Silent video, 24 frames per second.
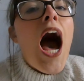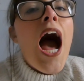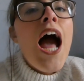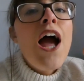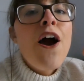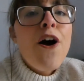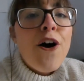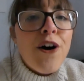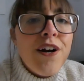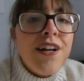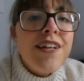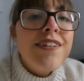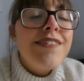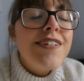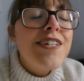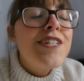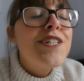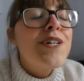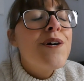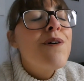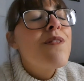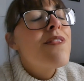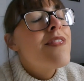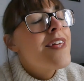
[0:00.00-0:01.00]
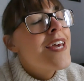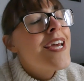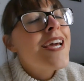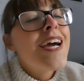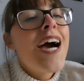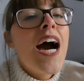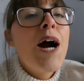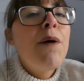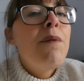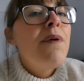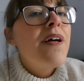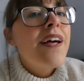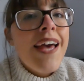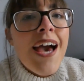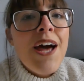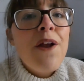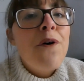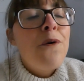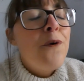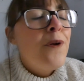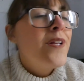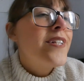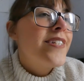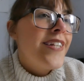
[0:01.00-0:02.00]
I honestly don't think I will
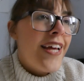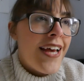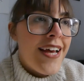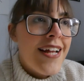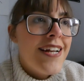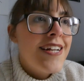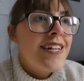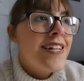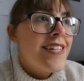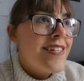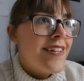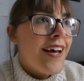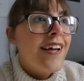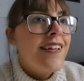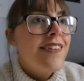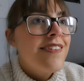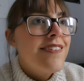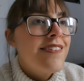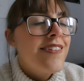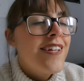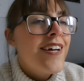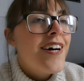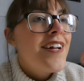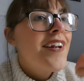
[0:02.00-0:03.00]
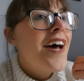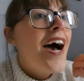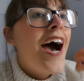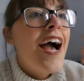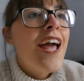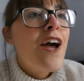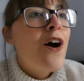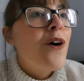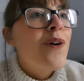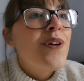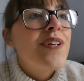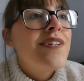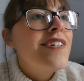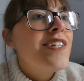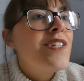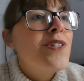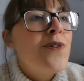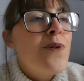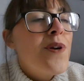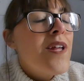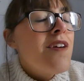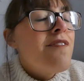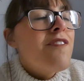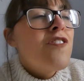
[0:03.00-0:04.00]
get all 10 designs done. I honestly
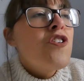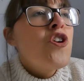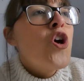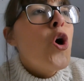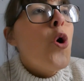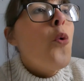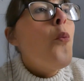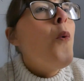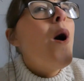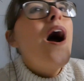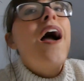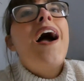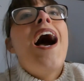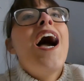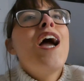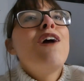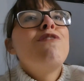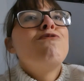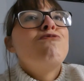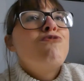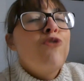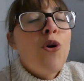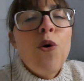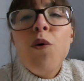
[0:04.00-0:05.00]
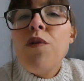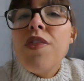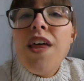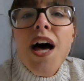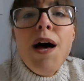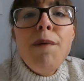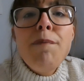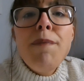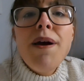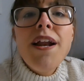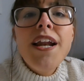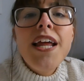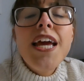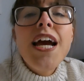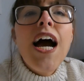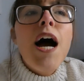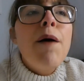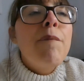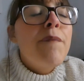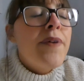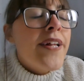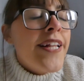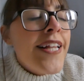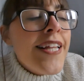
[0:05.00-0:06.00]
don't even know why I wrote that many.
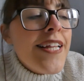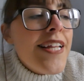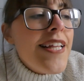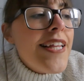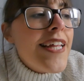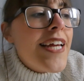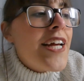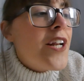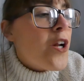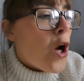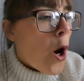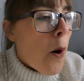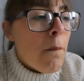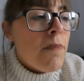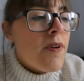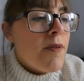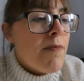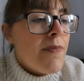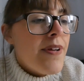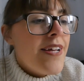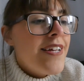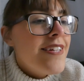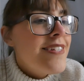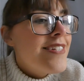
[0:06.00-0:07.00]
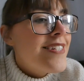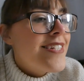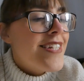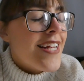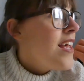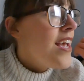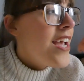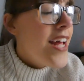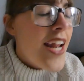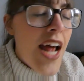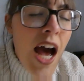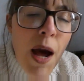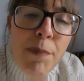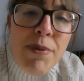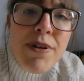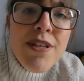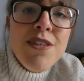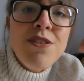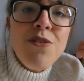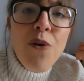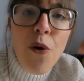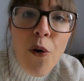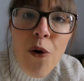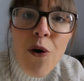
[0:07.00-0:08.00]
I'm clearly an optimist. It
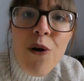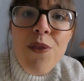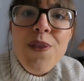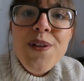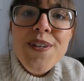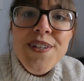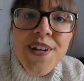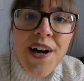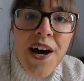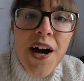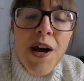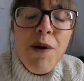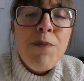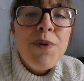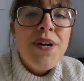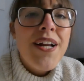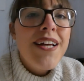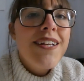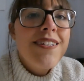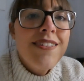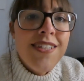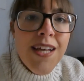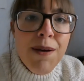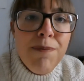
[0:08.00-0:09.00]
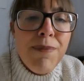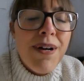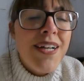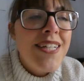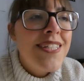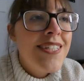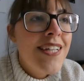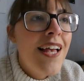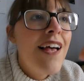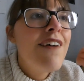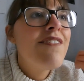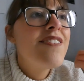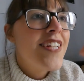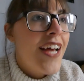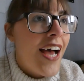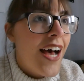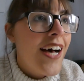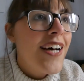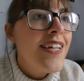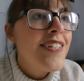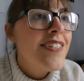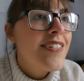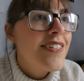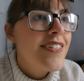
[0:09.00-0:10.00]
happens all the time when I set myself
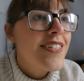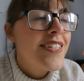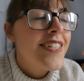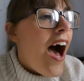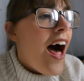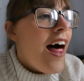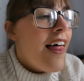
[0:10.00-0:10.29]
tasks.